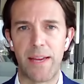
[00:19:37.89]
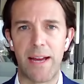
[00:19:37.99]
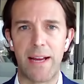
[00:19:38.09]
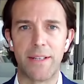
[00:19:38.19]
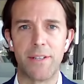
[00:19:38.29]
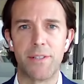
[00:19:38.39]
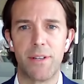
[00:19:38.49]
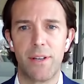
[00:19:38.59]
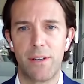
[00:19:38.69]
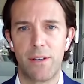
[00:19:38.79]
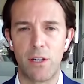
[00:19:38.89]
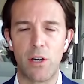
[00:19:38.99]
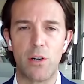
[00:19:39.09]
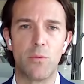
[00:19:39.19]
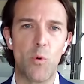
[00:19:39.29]
And,
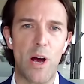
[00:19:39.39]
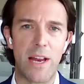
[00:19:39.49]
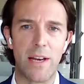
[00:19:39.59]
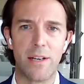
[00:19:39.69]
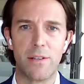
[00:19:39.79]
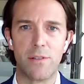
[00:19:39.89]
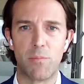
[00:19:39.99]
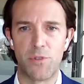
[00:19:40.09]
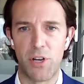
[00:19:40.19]
when the